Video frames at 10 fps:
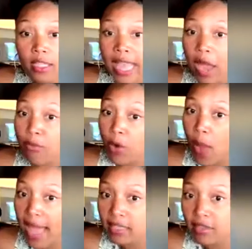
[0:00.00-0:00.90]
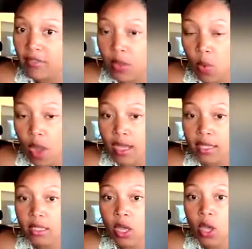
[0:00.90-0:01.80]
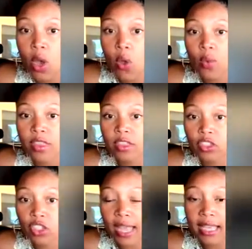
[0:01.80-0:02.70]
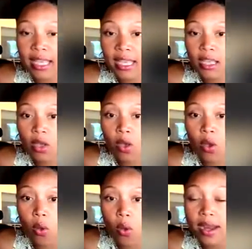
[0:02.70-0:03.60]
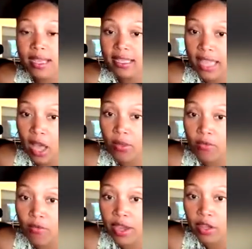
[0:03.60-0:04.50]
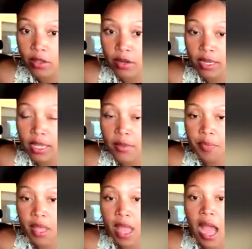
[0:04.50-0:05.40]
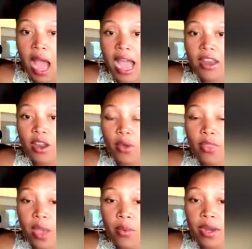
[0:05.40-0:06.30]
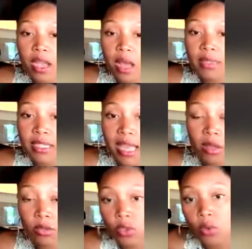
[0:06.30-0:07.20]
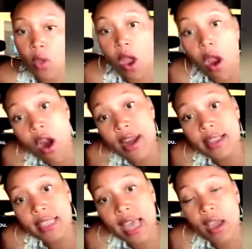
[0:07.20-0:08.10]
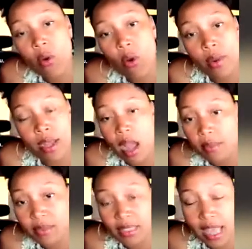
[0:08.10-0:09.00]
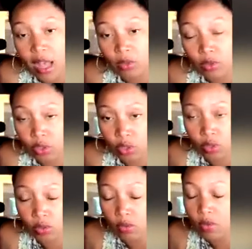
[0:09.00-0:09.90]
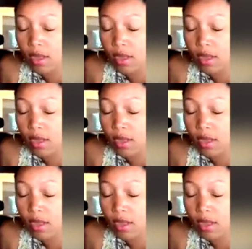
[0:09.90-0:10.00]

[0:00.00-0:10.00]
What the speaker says: proactive he was with checking on his health regularly. I know that when it comes down to a heart attack, or when it comes down to